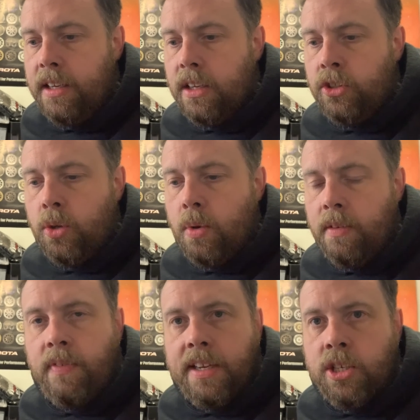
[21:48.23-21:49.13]
do
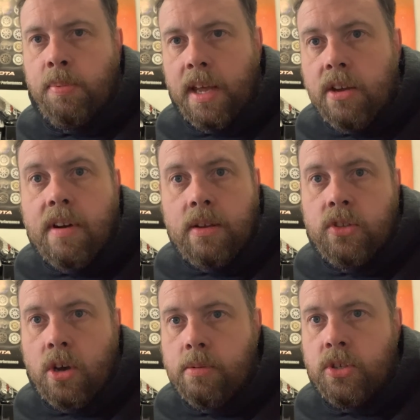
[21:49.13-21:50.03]
adventure playground
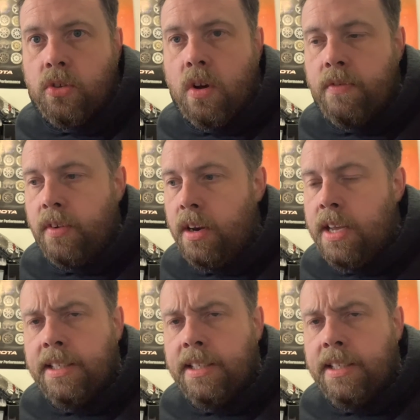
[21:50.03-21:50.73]
type stuff and